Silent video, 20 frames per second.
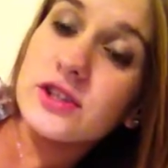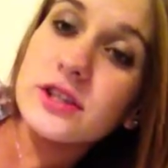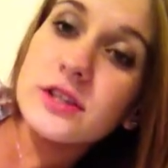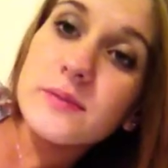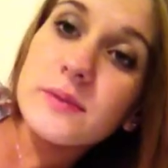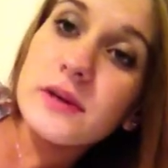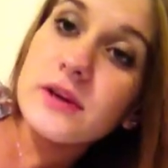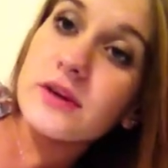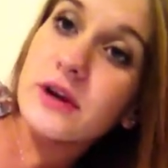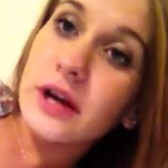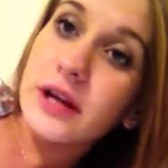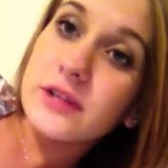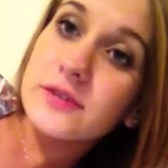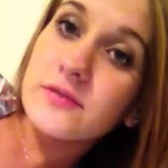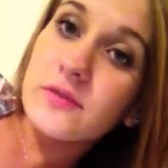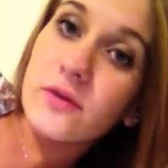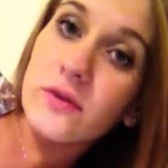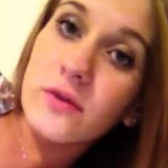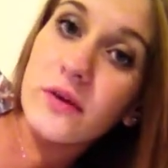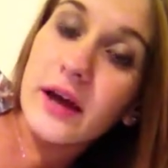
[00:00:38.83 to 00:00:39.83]
Just be
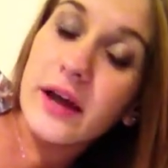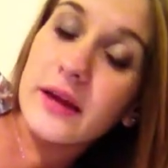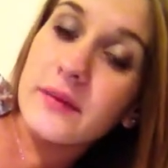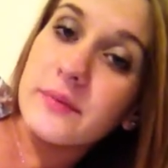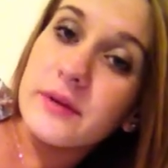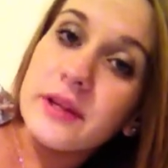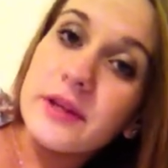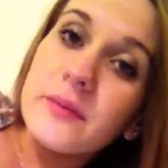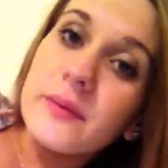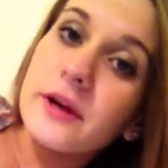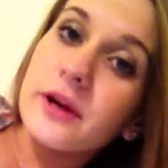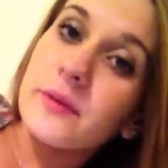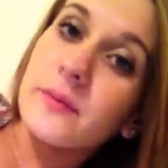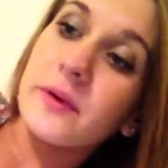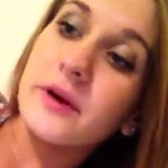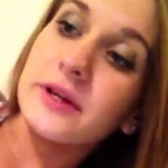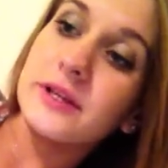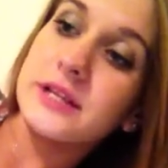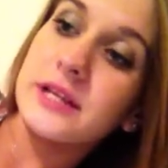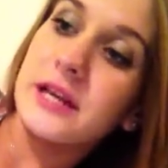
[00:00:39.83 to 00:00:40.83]
graceful and be the bigger
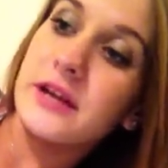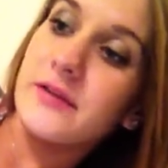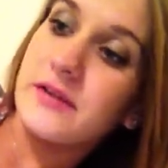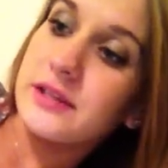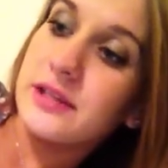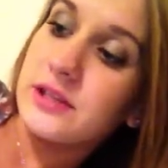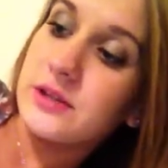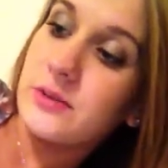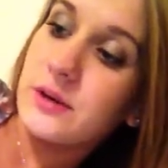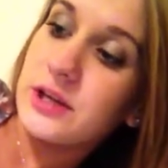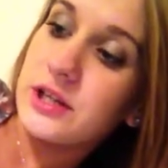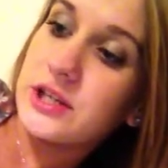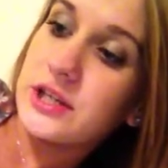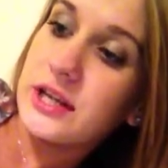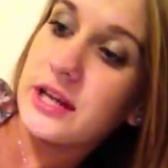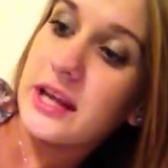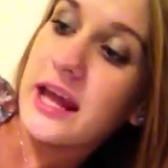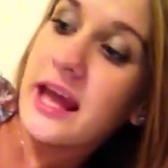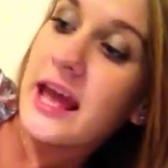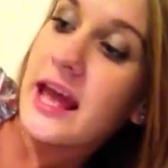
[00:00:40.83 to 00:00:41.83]
person in every
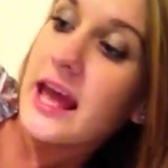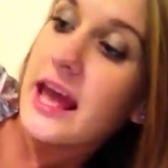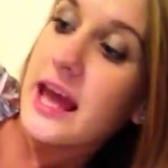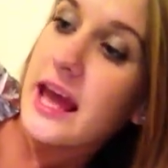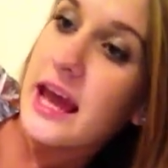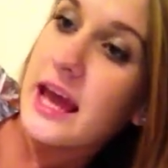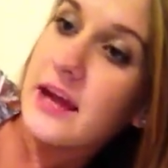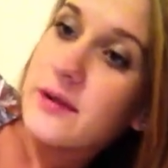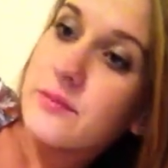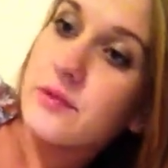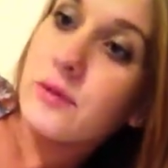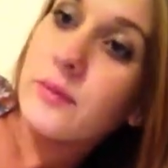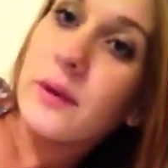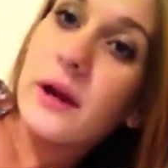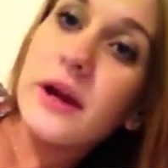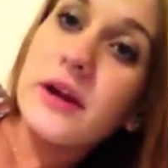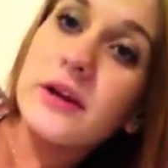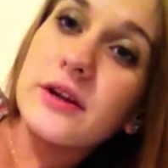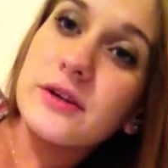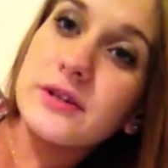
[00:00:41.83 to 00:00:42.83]
situation, and
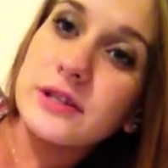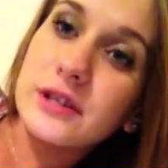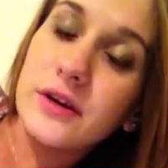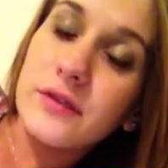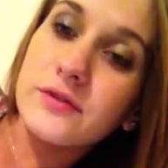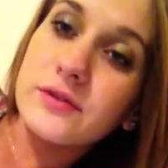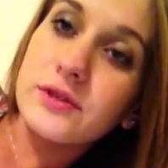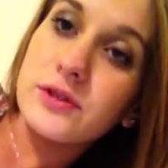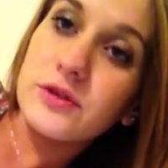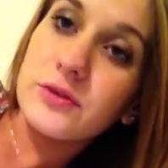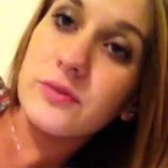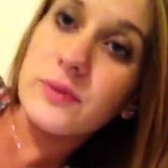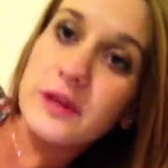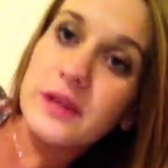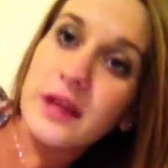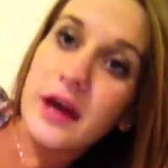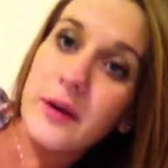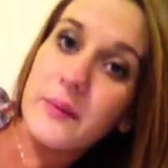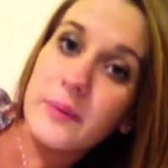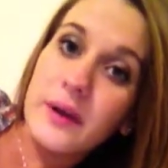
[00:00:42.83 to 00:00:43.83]
prepare yourself to be
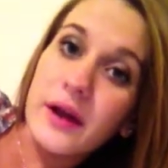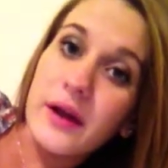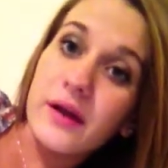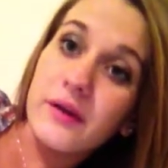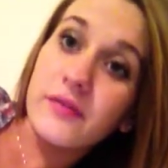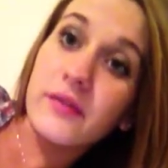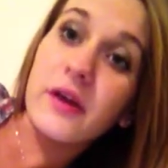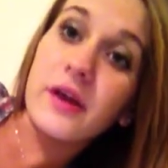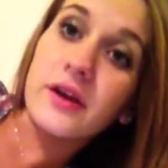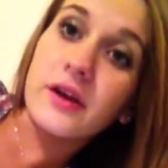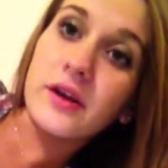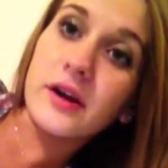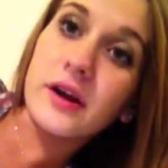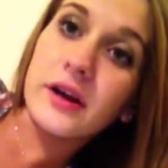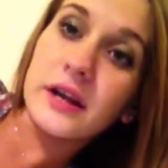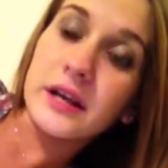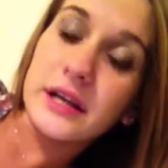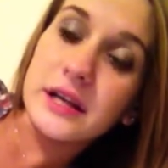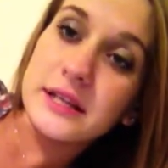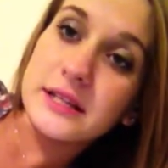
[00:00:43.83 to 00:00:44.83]
that parent that you're going
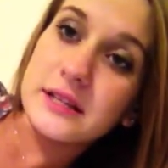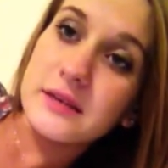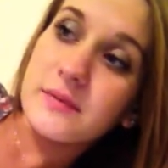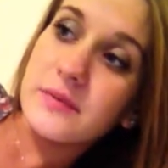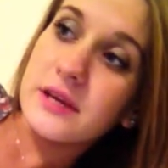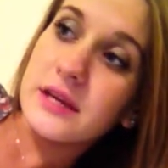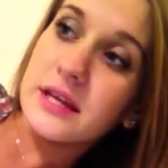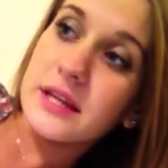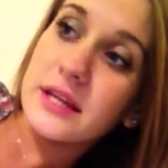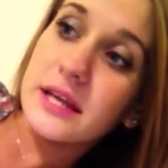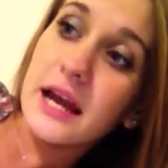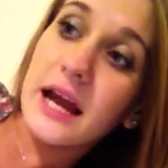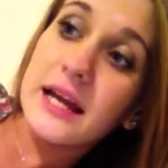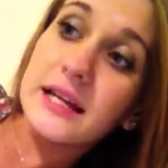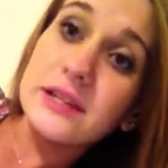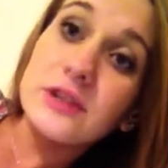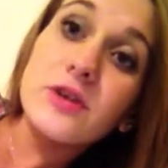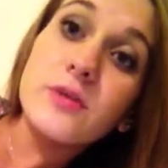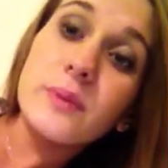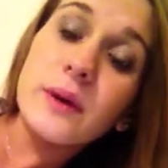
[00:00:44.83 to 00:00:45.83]
to need to be, the
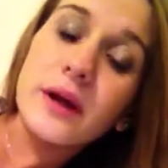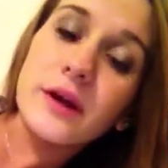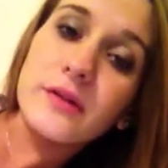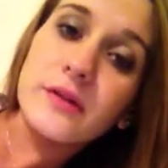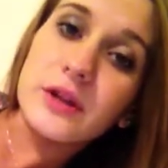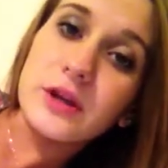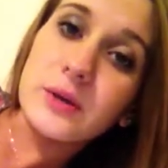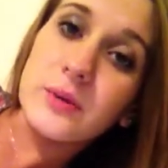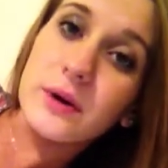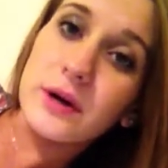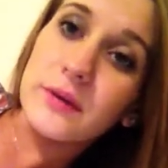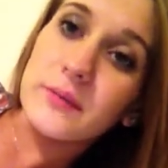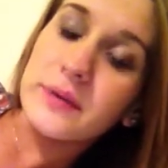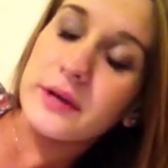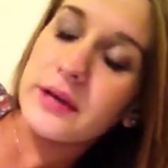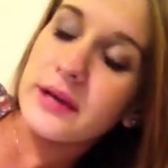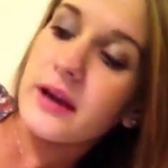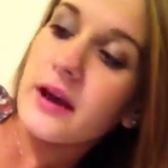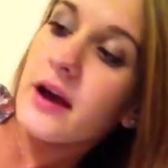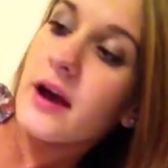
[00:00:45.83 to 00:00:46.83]
ideal parent that you want to
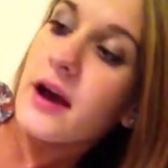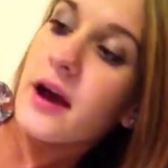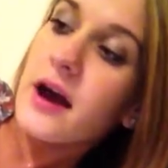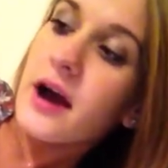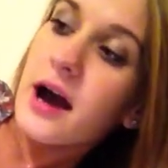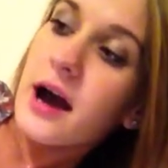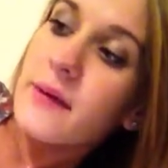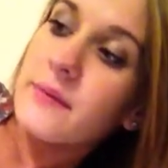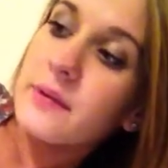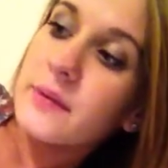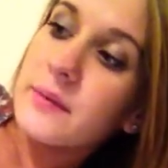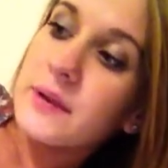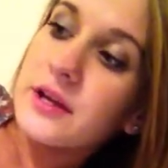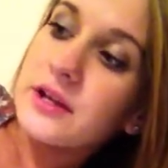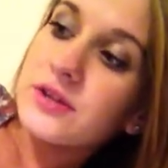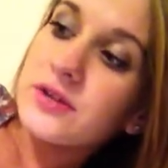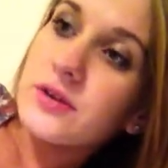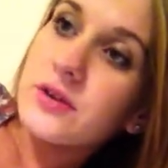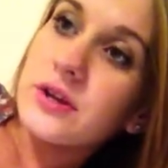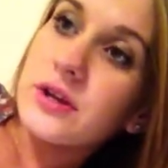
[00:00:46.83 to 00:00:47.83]
be, um, and make
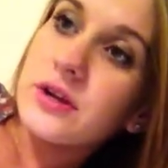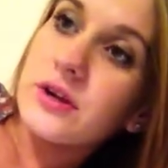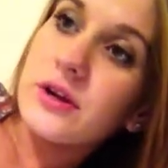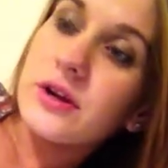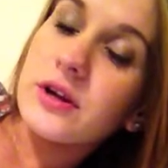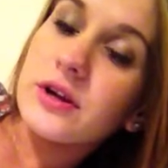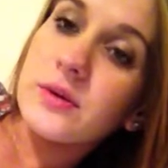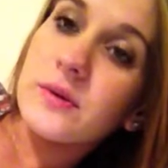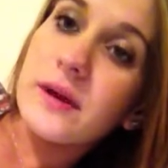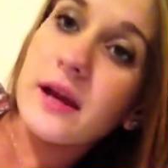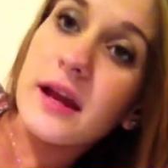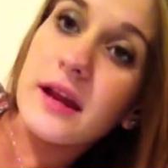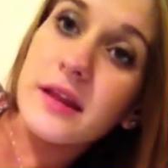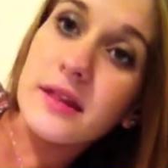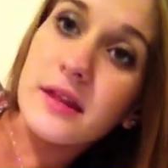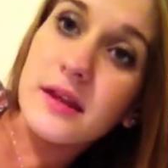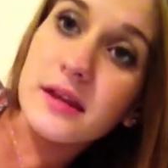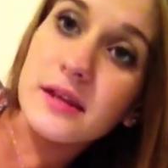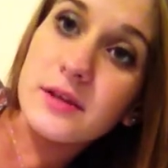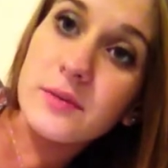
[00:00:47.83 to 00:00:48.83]
sure that you're not doing
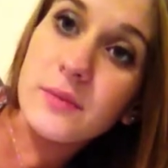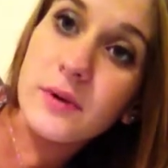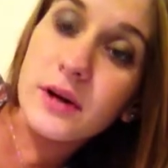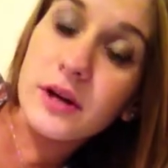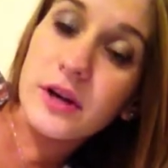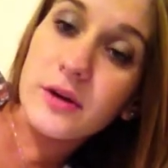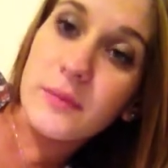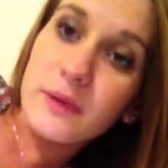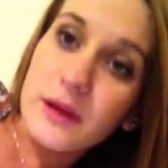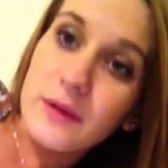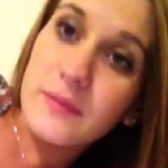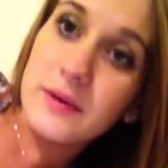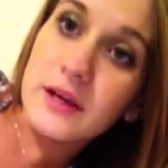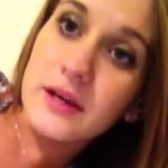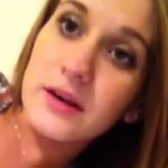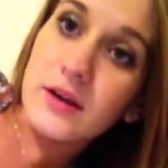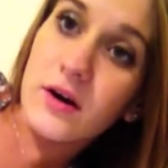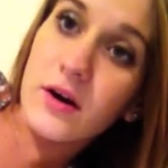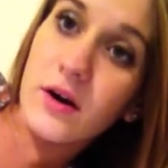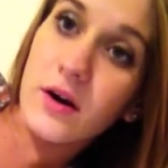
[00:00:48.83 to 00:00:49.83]
anything to put your baby
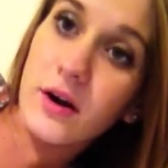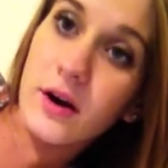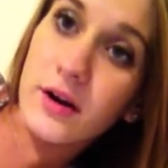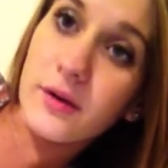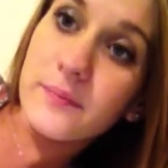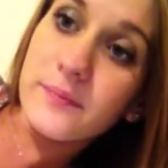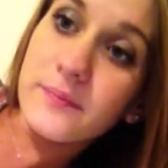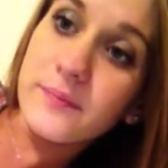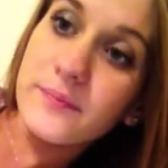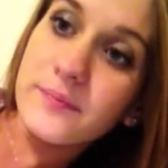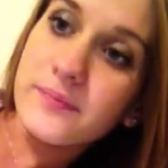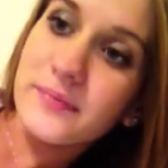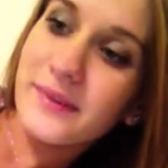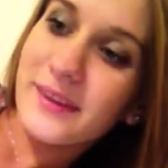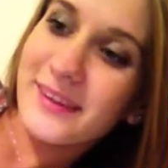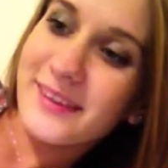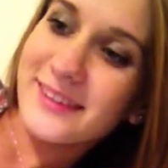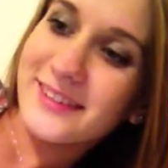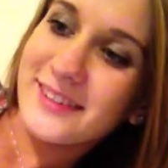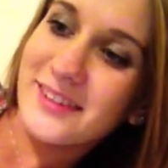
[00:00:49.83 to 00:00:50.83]
in harm.
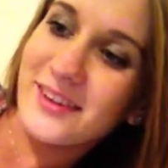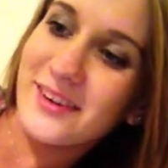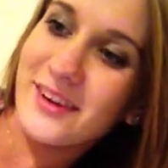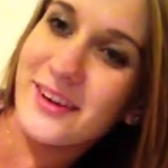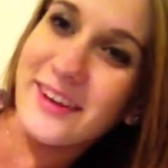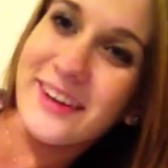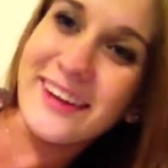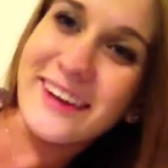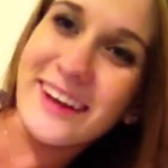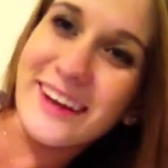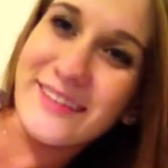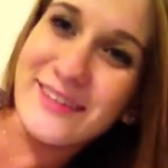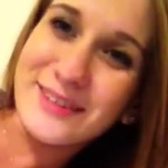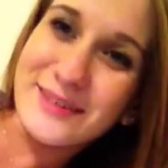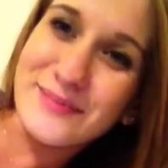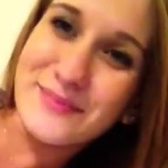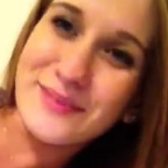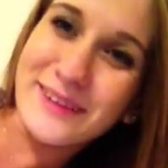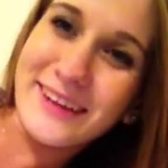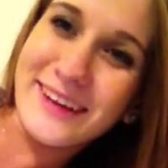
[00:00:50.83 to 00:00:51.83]
Sorry, Ava's
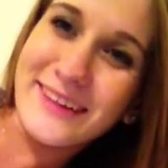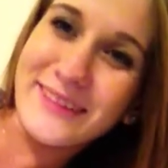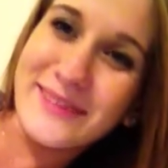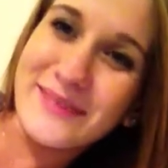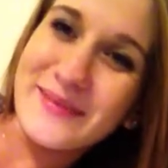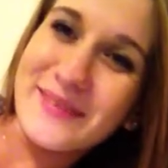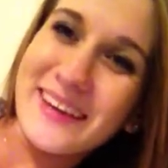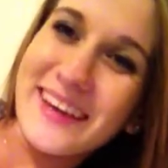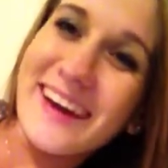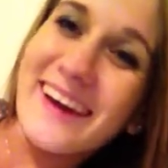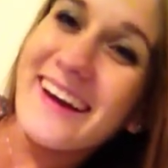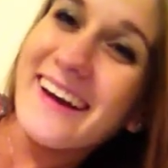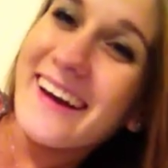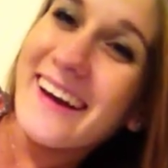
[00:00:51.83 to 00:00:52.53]
playing with me.